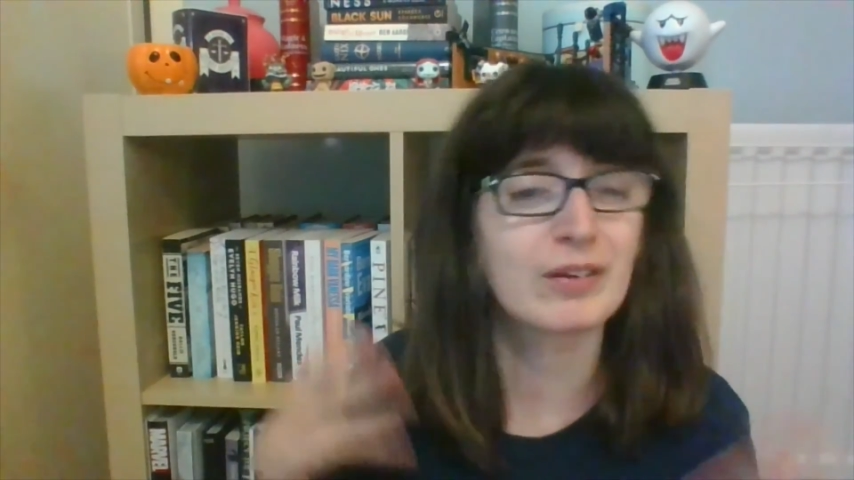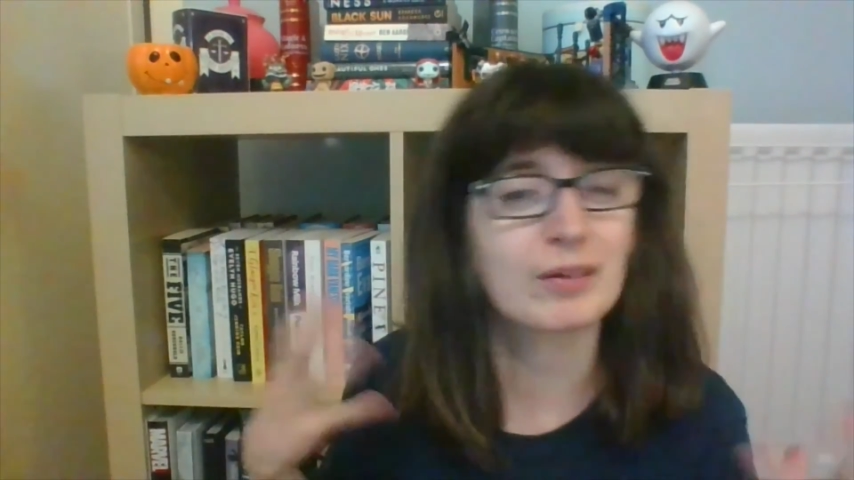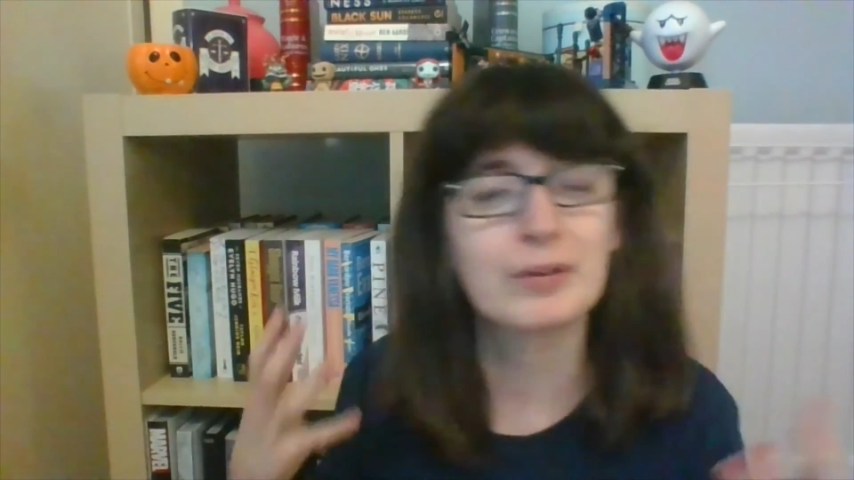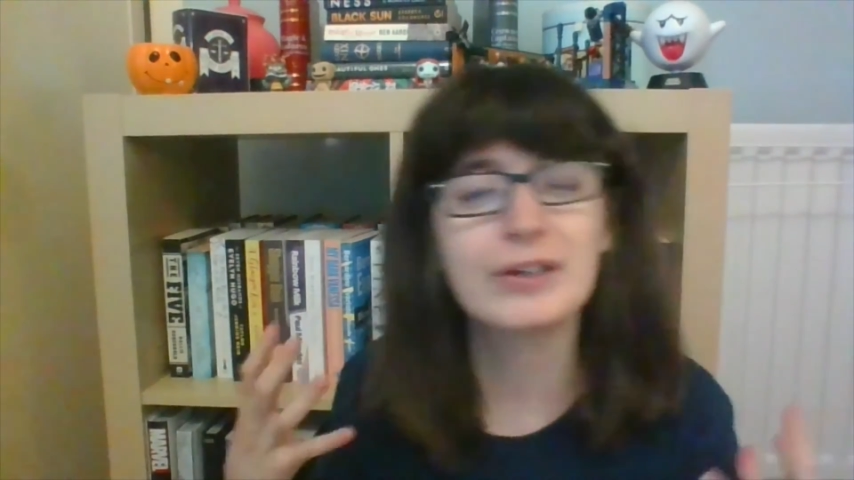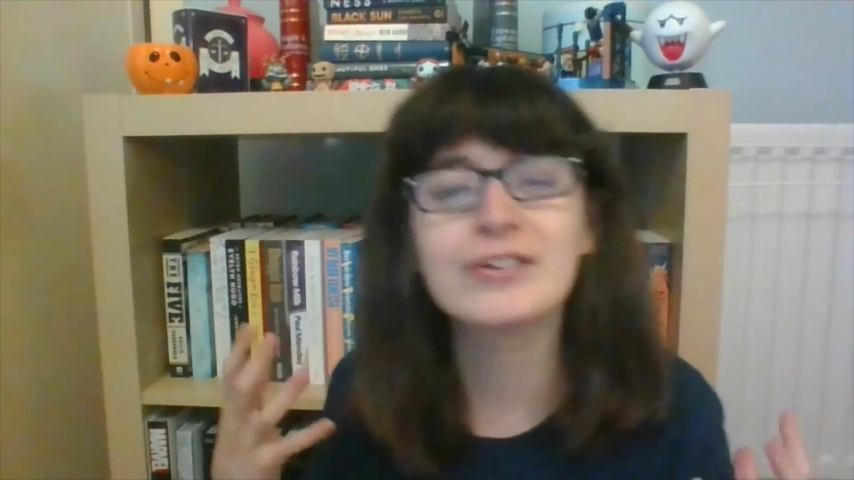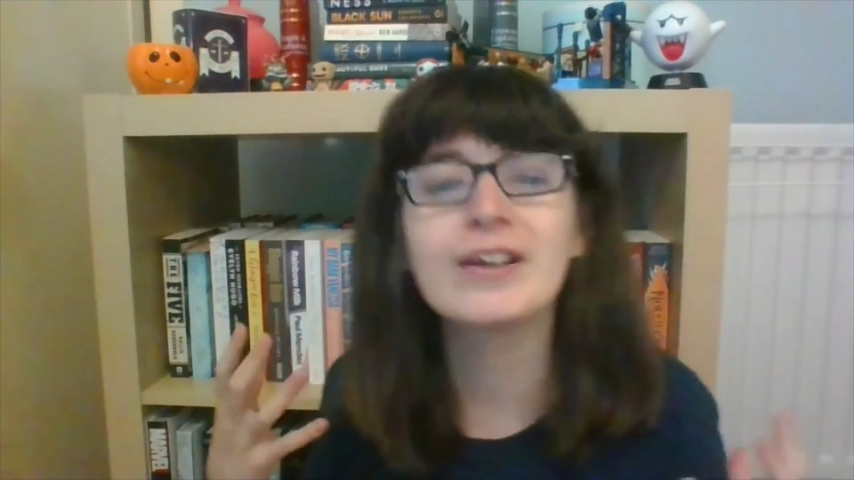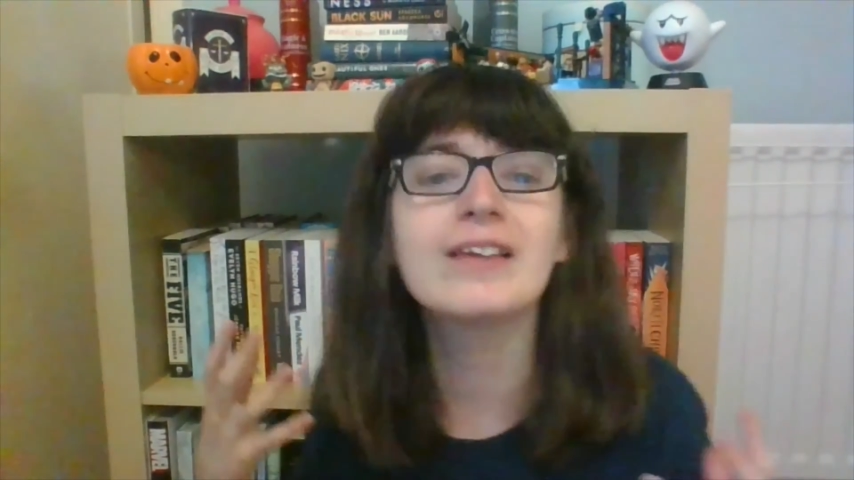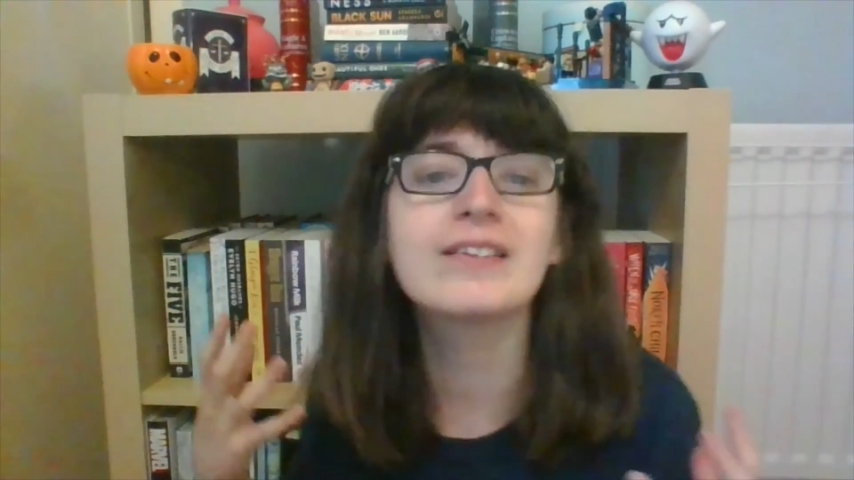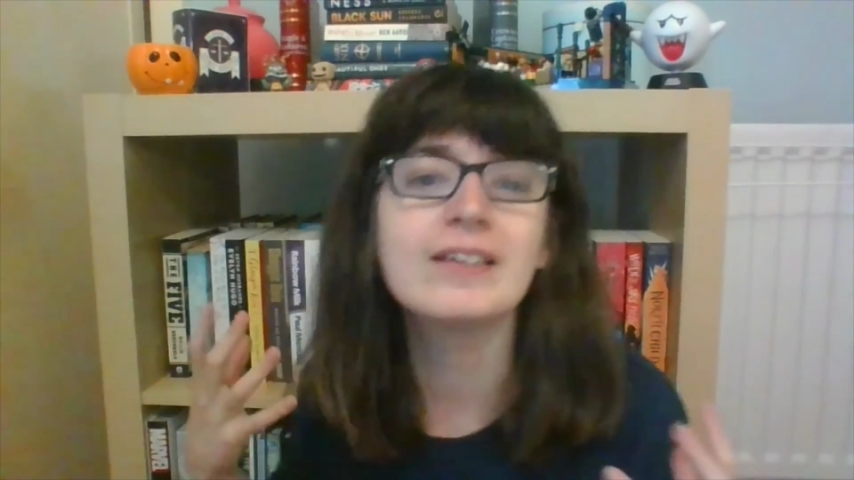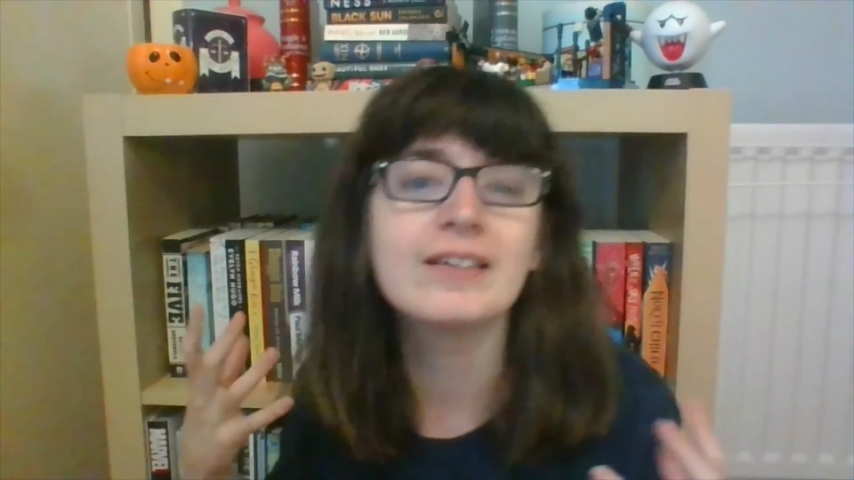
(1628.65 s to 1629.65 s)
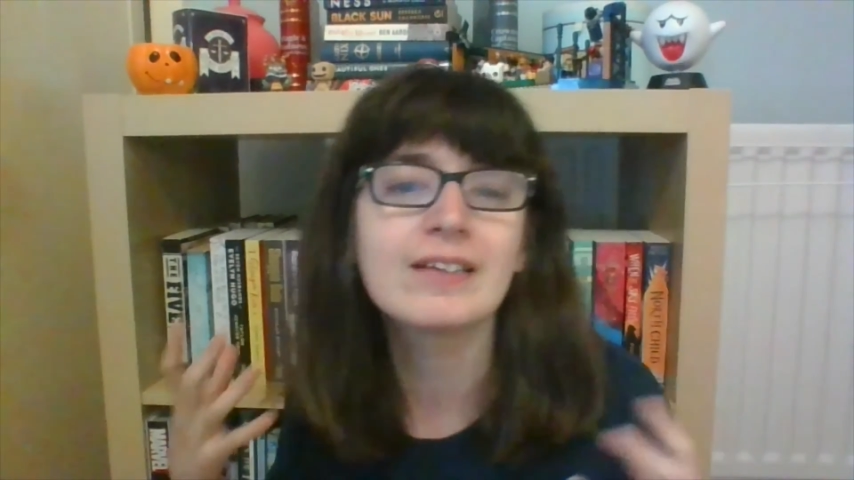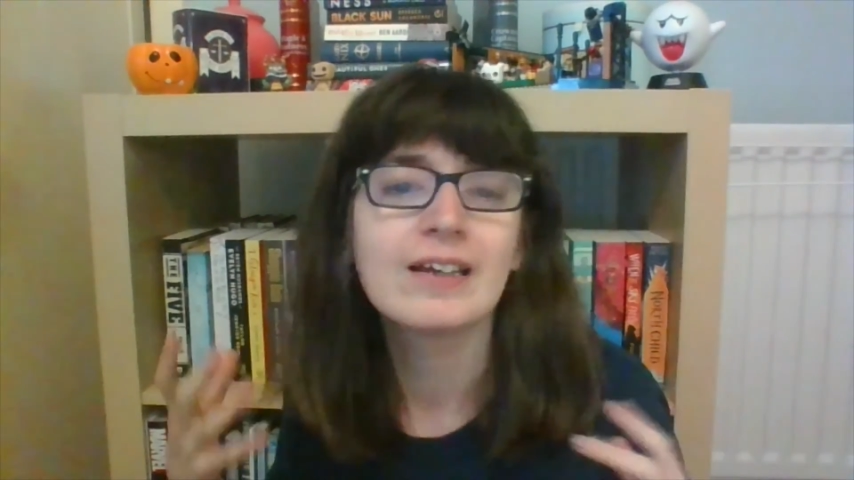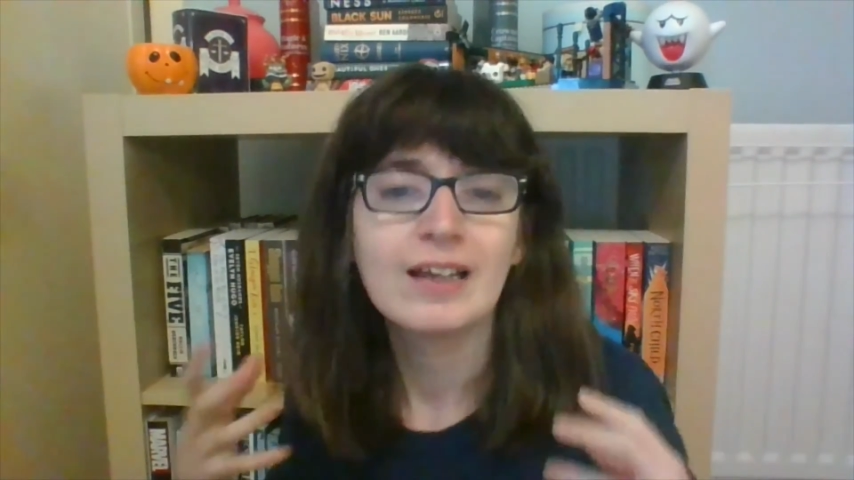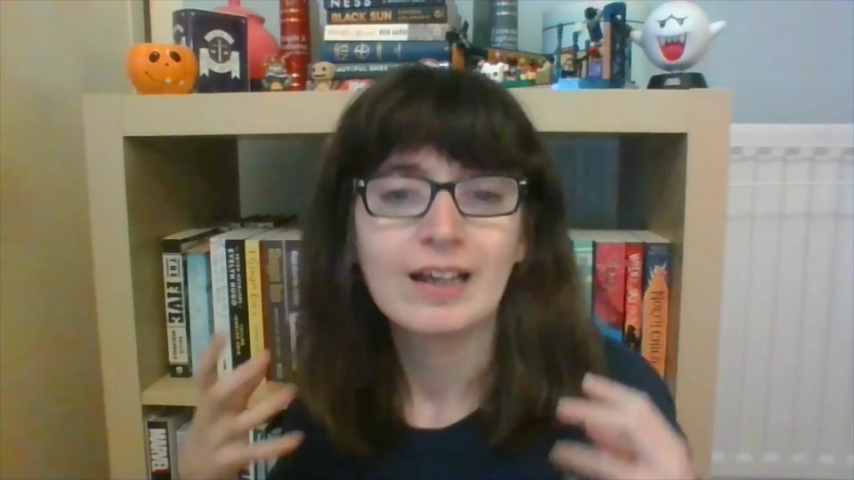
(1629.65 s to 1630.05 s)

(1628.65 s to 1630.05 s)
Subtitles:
It's appreciated.